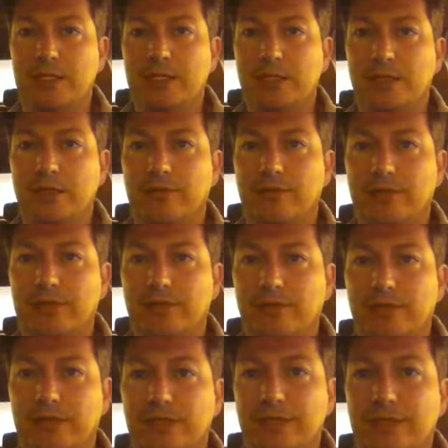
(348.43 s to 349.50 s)
so you're
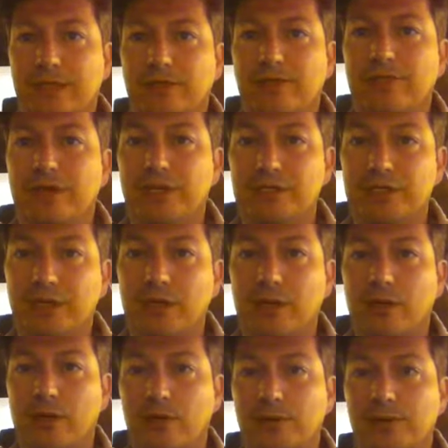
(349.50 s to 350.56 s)
effectively kind of fudging the
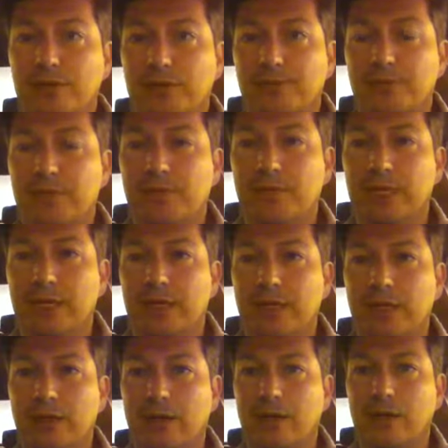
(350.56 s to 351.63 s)
code to make
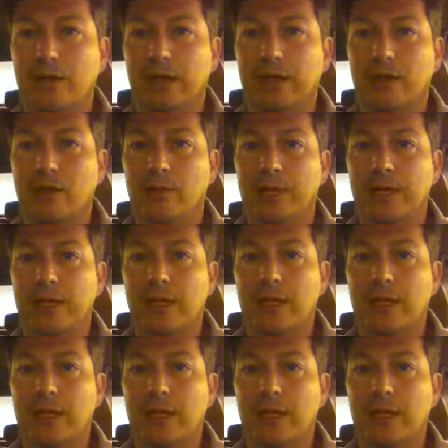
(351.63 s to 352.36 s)
a online comic.